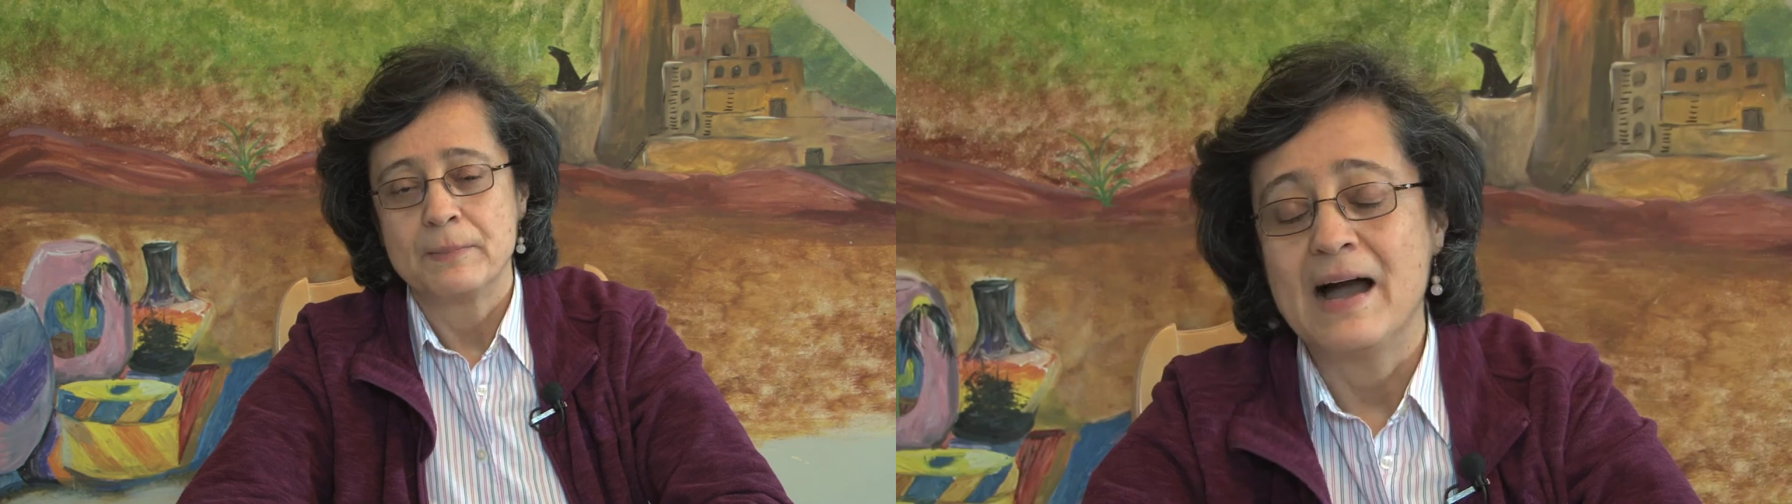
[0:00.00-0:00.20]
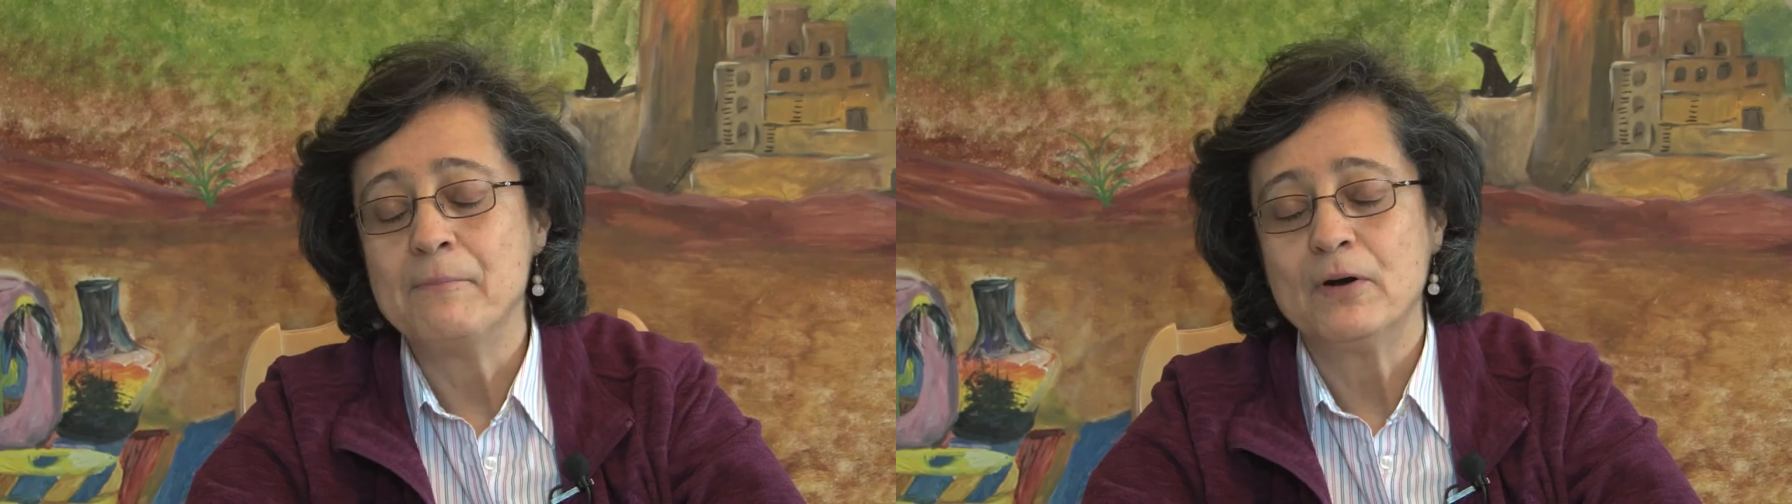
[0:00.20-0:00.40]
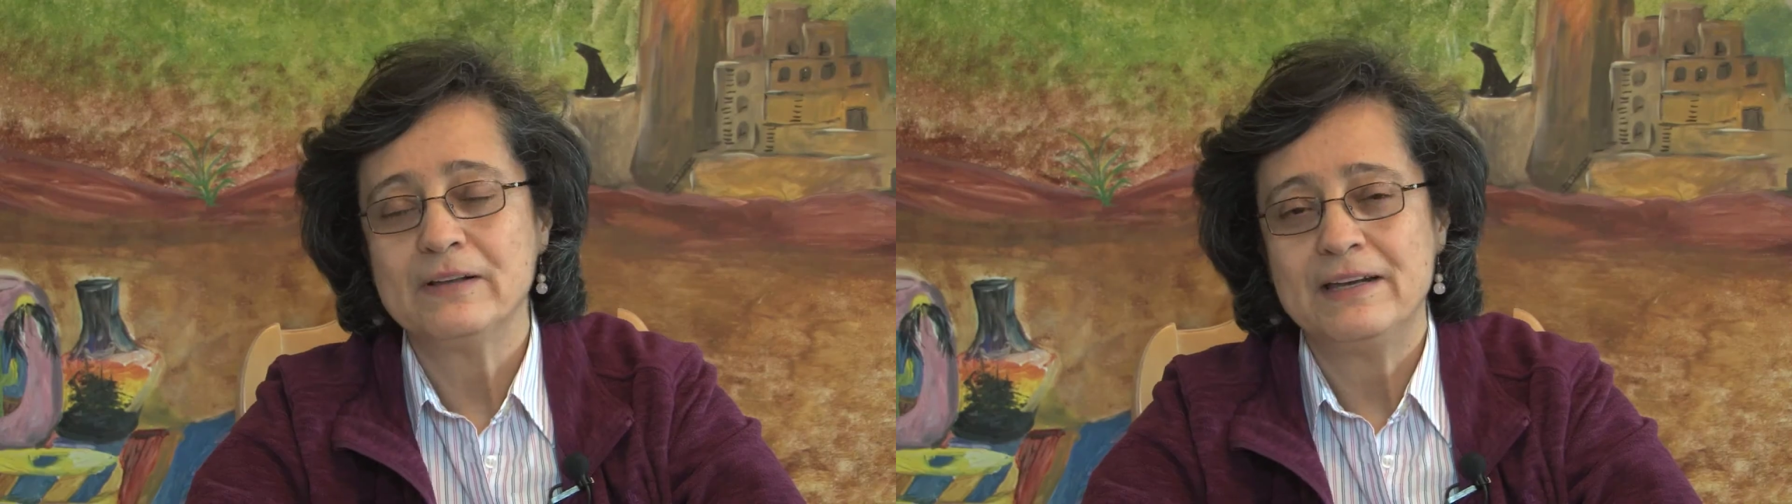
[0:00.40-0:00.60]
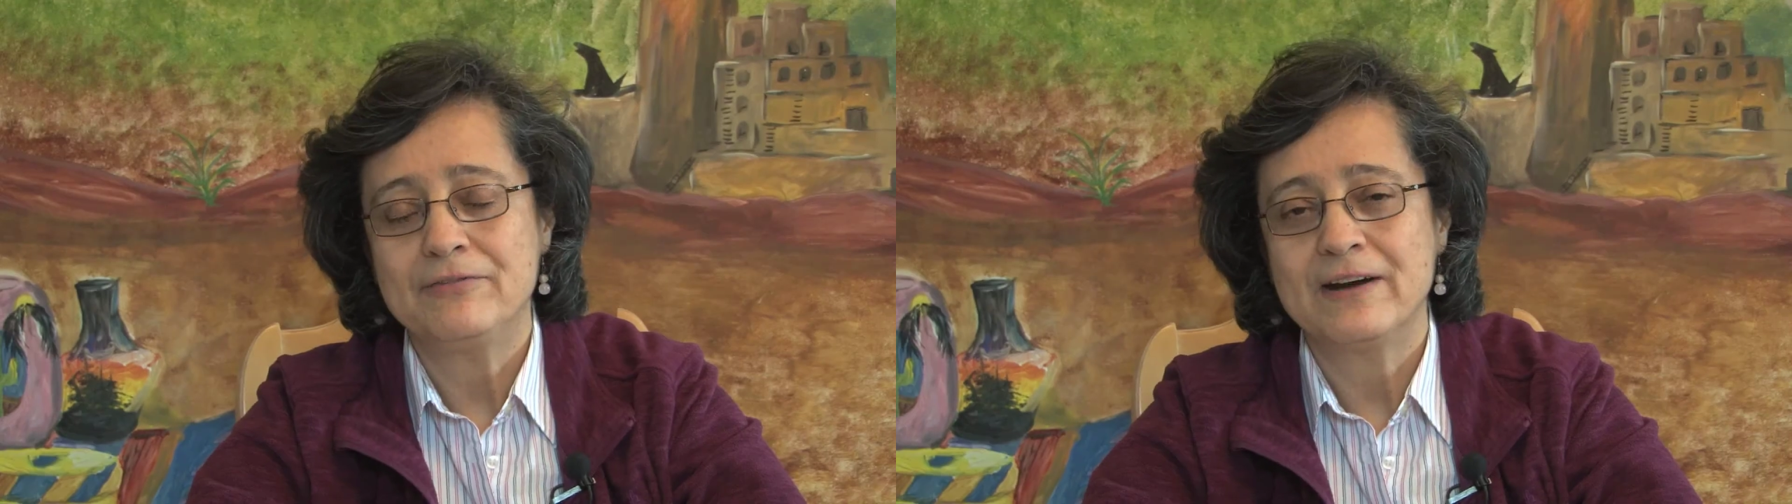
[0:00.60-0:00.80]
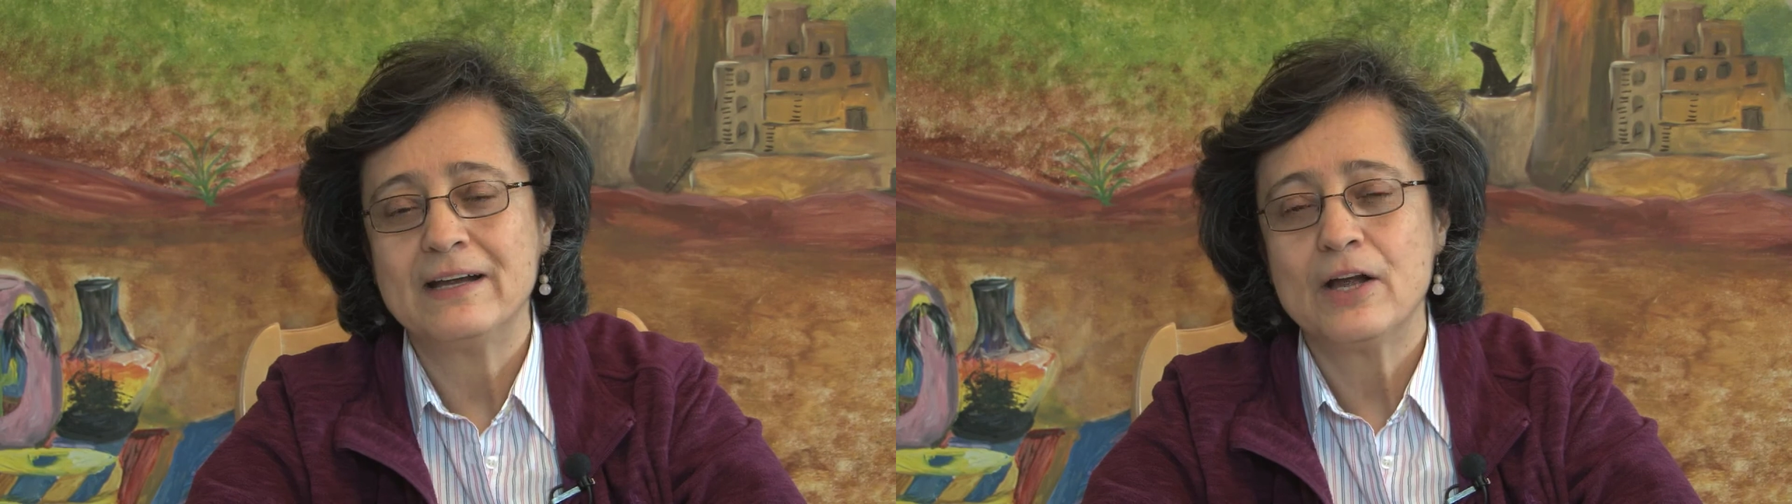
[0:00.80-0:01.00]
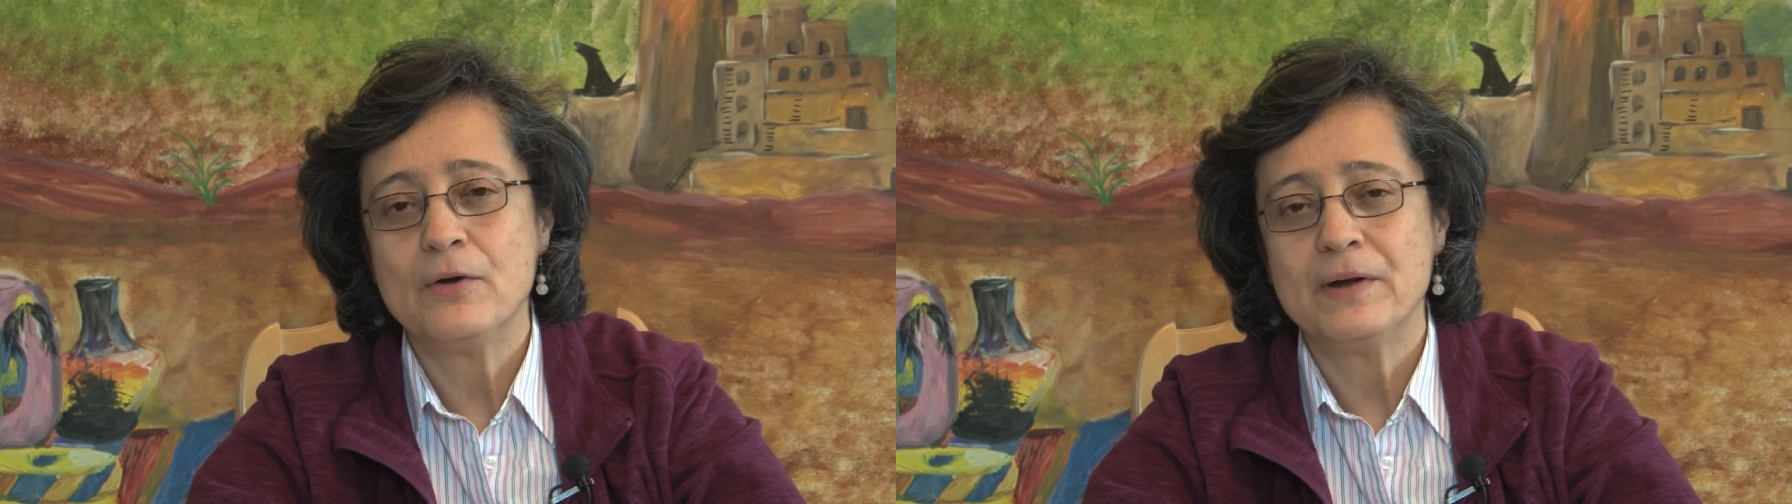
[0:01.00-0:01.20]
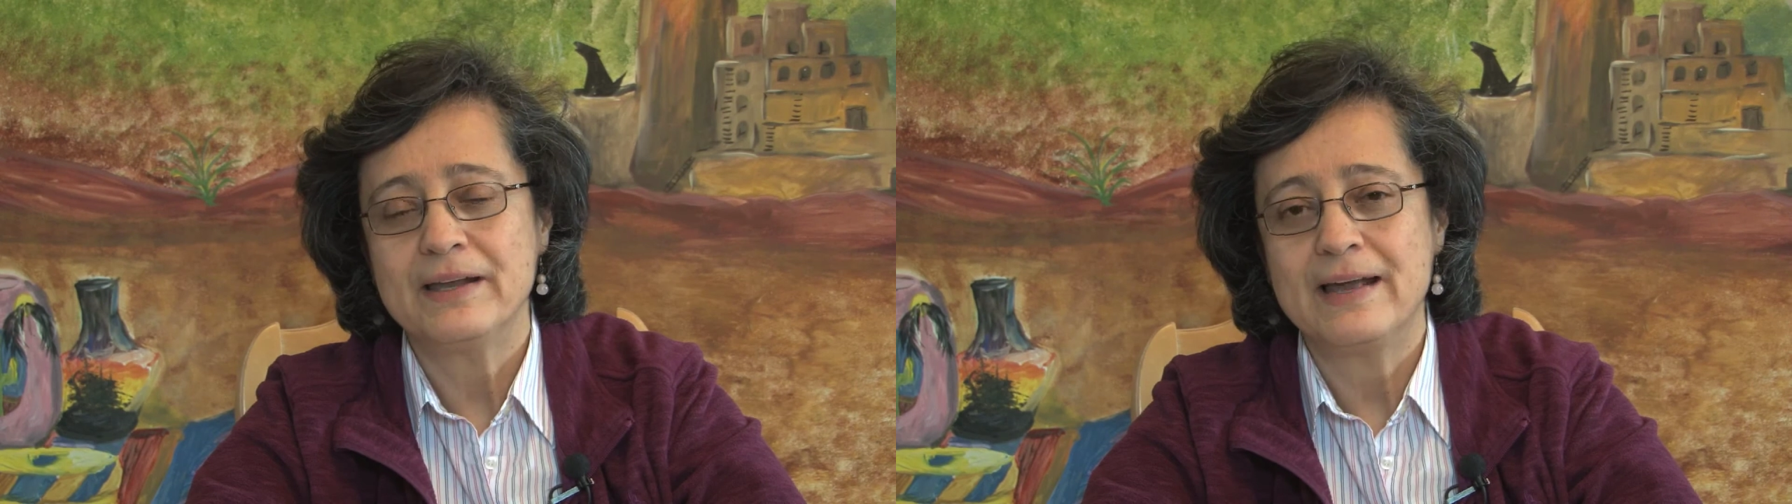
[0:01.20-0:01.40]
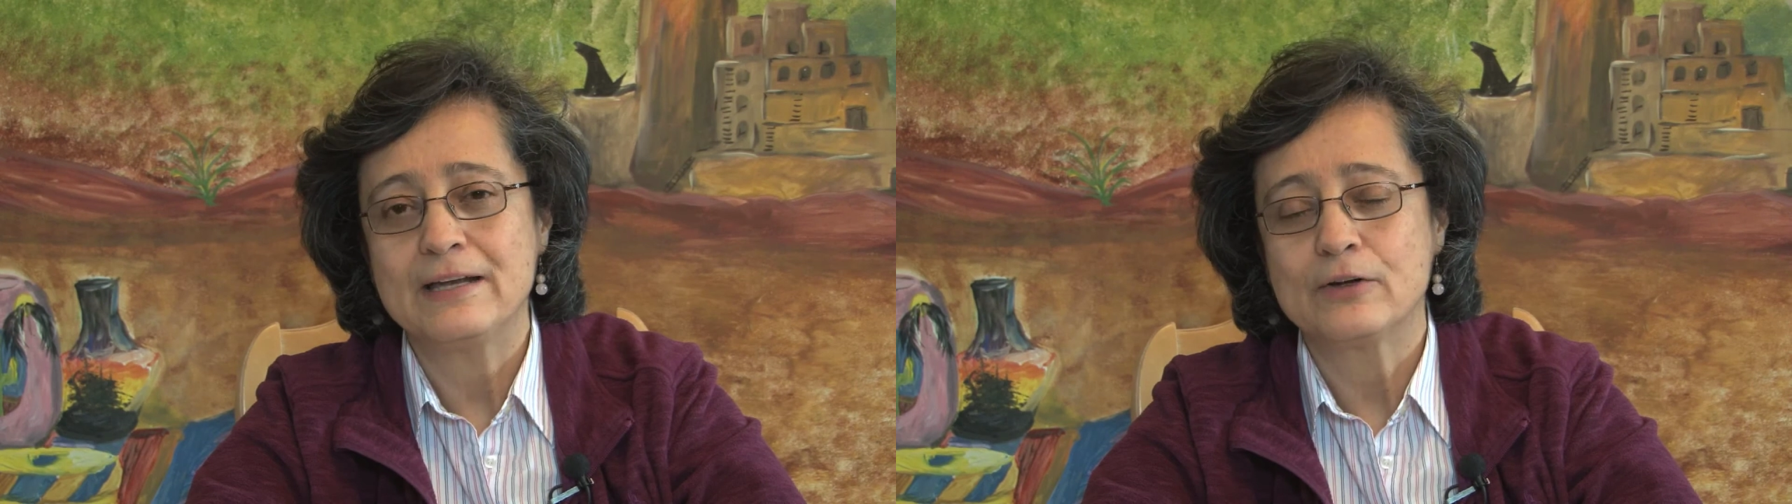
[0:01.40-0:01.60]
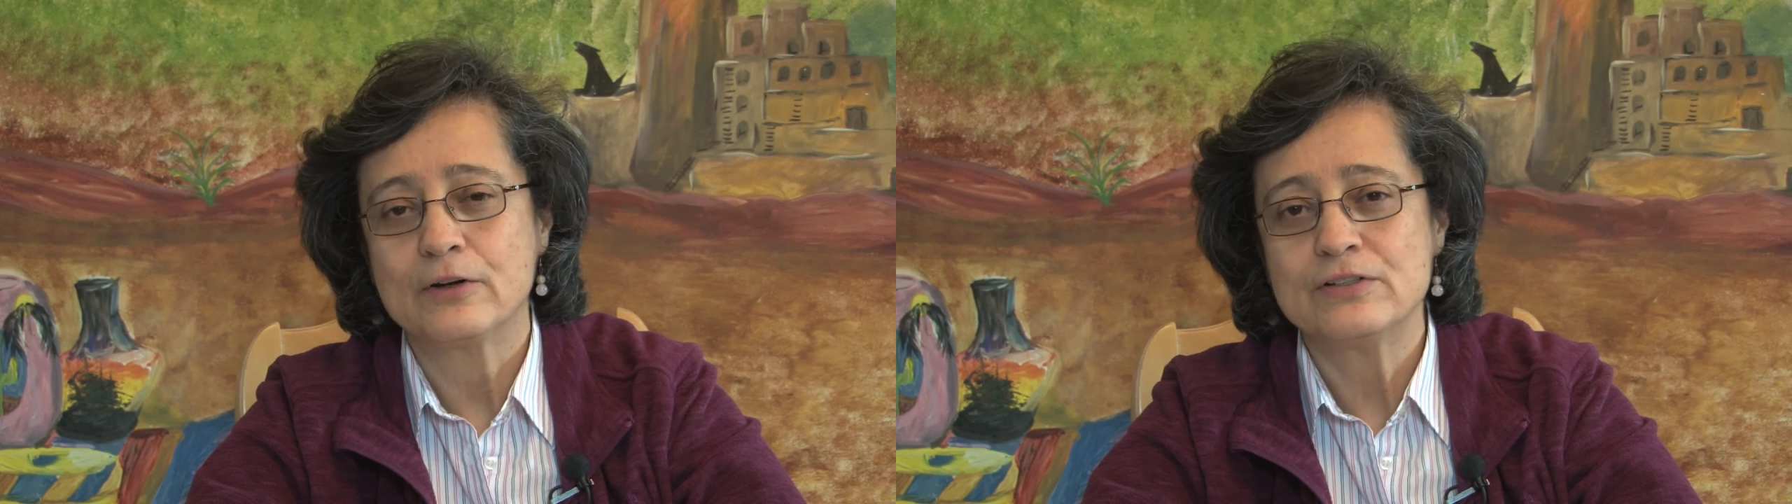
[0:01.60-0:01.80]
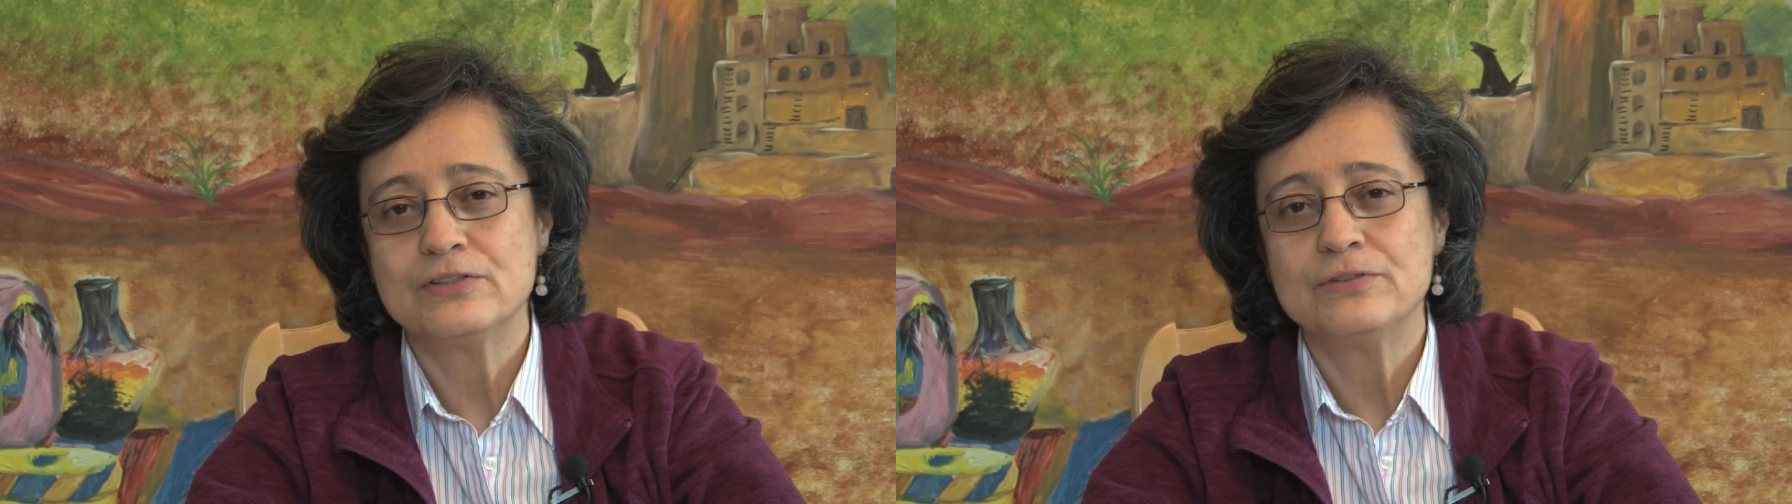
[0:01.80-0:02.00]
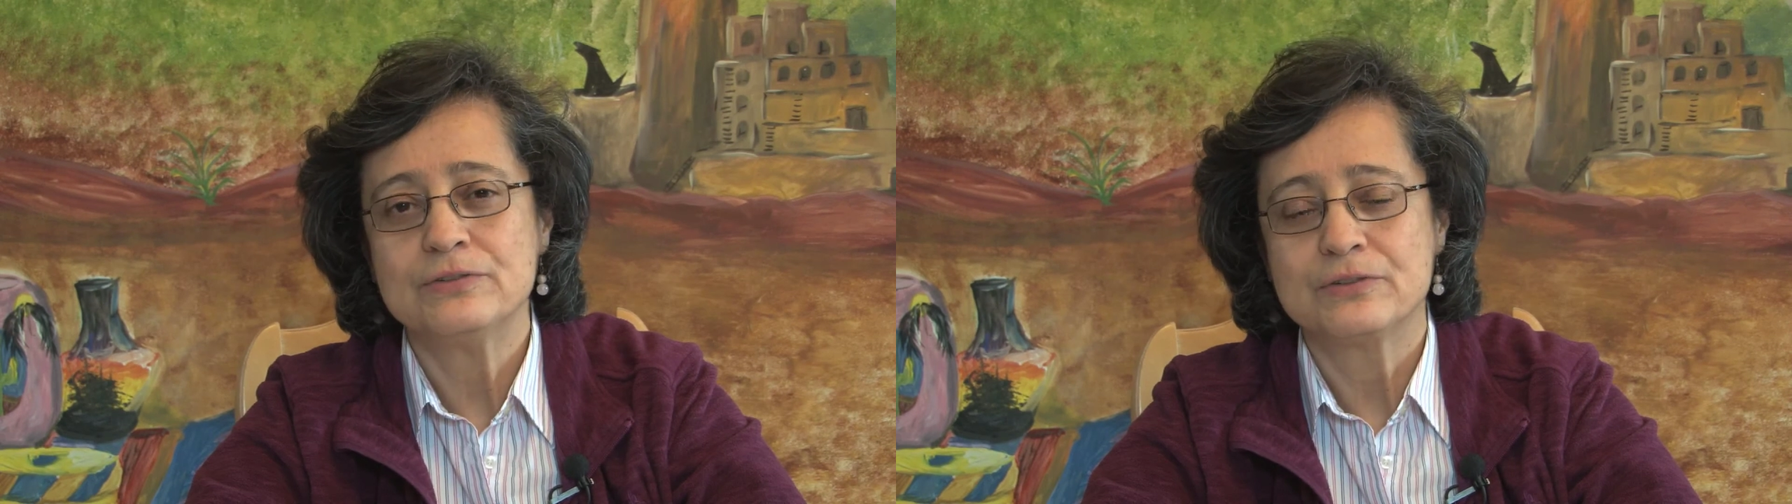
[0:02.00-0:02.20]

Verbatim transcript: I'm Marlene Franco and I encourage you